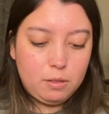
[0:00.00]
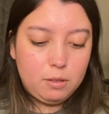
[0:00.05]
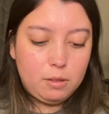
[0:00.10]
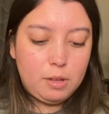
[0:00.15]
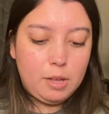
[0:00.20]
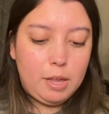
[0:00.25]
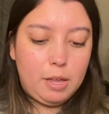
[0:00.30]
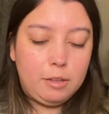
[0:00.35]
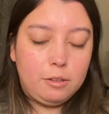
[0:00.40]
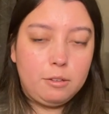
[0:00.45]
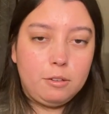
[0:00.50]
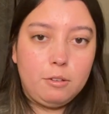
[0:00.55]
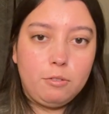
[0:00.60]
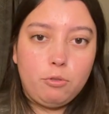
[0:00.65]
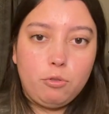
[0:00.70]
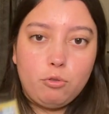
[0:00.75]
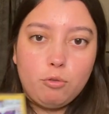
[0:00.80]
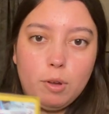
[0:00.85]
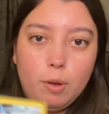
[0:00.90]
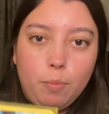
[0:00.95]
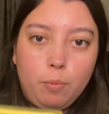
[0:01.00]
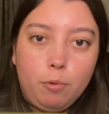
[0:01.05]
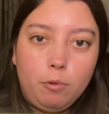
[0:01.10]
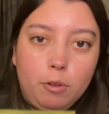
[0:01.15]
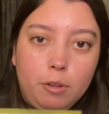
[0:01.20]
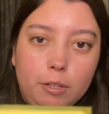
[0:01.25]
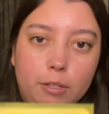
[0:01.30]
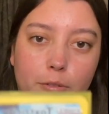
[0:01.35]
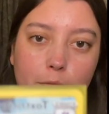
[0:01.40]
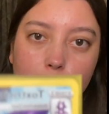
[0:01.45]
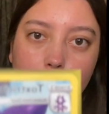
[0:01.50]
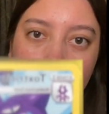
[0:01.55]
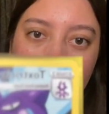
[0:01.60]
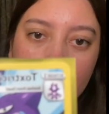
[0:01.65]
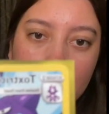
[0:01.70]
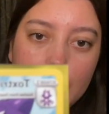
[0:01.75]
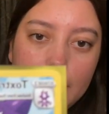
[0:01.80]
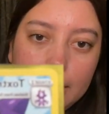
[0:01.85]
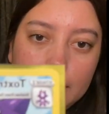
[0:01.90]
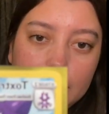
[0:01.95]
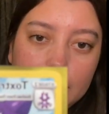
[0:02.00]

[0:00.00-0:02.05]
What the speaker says: Okay, so 3 pulls. Went ahead and